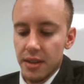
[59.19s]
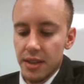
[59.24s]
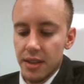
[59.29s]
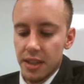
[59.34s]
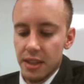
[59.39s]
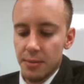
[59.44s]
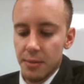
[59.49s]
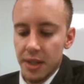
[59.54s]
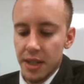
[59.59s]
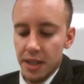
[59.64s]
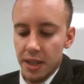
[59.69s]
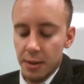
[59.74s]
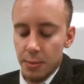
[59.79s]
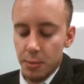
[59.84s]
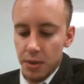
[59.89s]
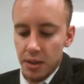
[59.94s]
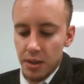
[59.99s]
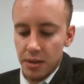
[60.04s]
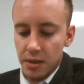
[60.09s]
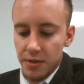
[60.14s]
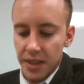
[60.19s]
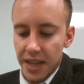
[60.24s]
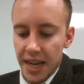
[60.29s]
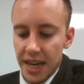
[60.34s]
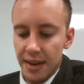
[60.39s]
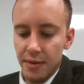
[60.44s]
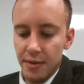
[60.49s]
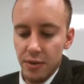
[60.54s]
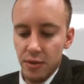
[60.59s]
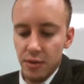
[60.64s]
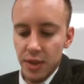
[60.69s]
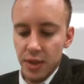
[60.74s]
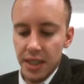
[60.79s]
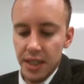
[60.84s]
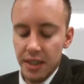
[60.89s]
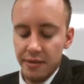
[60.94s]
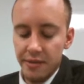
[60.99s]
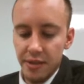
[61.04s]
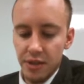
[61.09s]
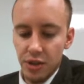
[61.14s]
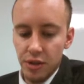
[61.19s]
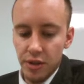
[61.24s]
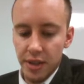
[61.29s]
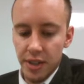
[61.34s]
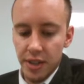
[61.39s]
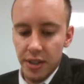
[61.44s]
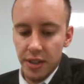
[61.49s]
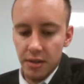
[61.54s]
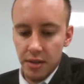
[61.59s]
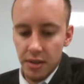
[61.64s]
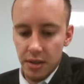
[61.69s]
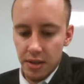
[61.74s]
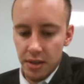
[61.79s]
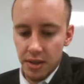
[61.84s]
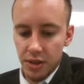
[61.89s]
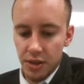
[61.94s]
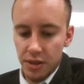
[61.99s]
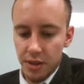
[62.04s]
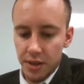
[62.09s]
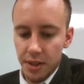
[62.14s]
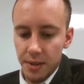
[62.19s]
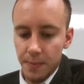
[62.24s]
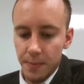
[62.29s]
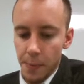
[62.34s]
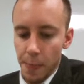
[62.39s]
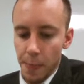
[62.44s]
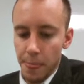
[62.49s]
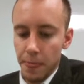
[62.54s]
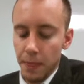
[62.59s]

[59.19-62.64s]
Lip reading: that's made up of cavalry and infantry, essentially,